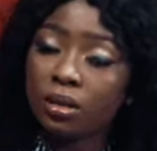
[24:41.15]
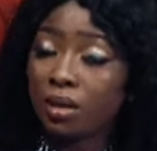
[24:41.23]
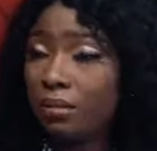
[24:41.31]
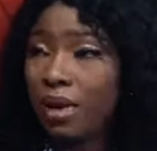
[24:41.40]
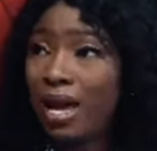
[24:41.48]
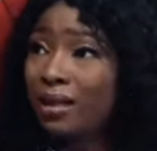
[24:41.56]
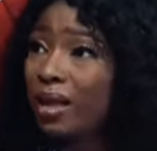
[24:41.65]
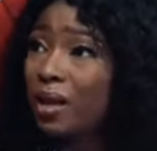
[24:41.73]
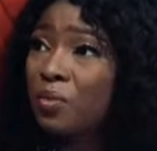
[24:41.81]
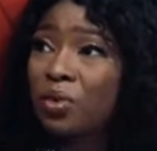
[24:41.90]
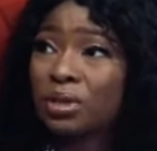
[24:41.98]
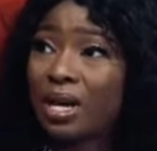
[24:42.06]
See, I
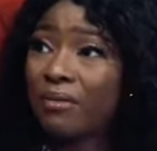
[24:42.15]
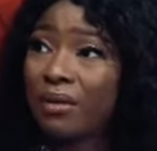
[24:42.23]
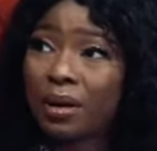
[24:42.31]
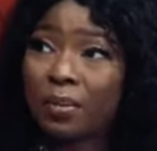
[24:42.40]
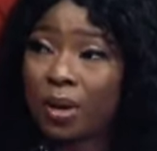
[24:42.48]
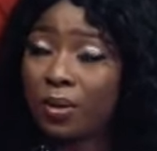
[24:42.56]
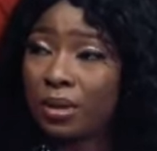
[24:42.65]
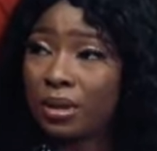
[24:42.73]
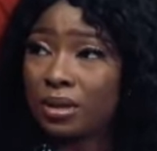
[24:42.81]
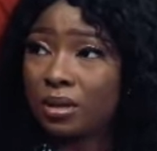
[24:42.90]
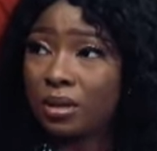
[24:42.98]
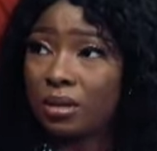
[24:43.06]
think most African
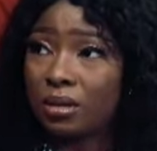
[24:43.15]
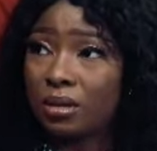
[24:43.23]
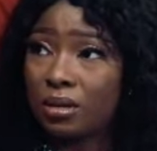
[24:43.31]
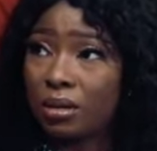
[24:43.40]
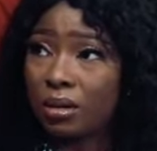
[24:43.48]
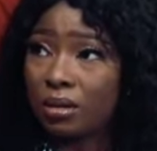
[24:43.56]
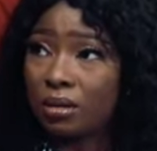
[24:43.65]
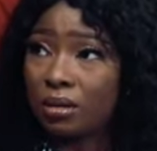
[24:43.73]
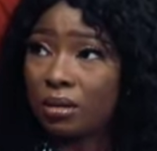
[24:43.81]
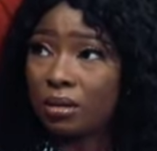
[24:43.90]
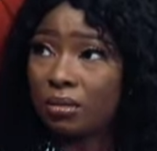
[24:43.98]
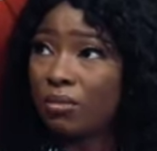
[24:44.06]
parents
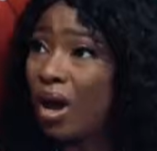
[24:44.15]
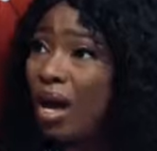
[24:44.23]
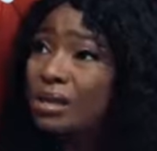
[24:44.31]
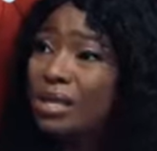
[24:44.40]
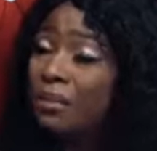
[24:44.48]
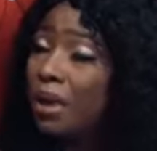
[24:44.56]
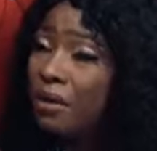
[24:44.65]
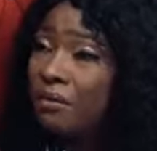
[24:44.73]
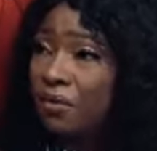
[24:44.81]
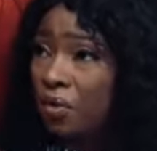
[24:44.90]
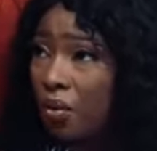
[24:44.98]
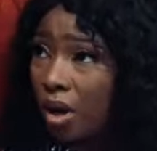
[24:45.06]
are the same
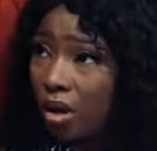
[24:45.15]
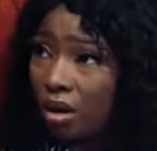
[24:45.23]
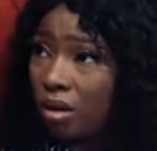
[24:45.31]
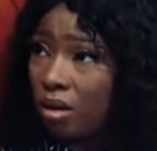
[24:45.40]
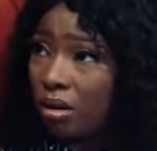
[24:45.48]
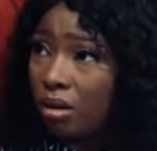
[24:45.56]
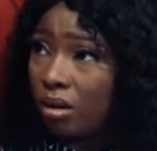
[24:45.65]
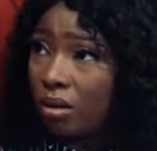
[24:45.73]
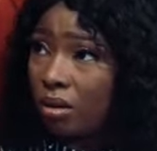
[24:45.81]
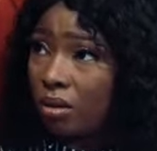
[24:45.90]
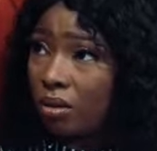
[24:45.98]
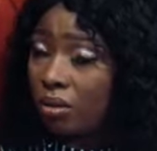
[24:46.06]
everywhere.
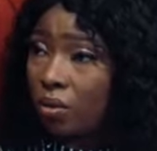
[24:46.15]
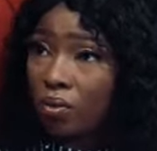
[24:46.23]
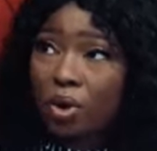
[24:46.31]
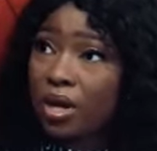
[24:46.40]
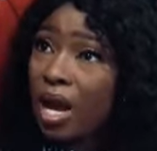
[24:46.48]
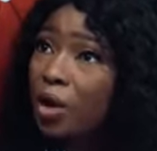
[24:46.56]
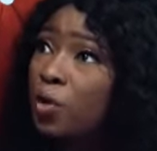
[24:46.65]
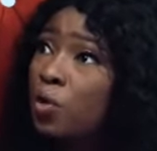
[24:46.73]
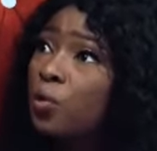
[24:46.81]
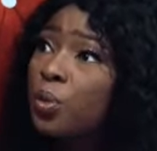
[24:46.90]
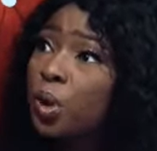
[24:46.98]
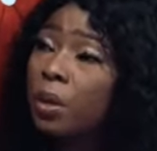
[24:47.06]
One day
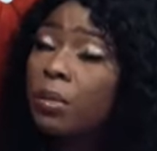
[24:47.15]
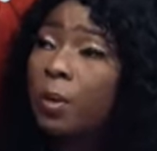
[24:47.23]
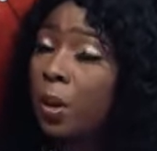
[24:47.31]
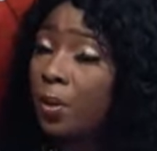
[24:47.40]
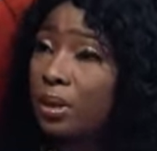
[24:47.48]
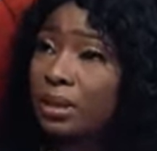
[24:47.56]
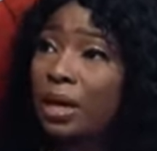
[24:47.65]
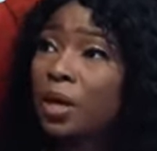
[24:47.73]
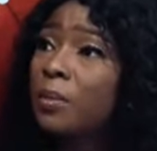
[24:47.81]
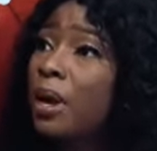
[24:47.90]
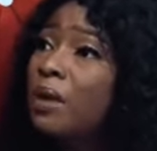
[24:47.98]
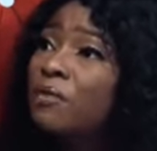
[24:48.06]
you will become a parent
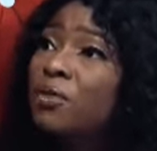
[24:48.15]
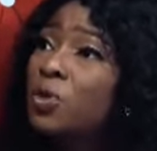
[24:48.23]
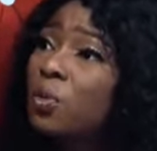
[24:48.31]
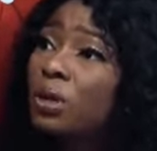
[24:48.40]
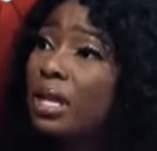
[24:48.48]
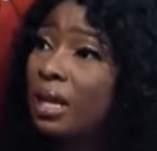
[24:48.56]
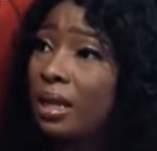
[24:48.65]
and you might even do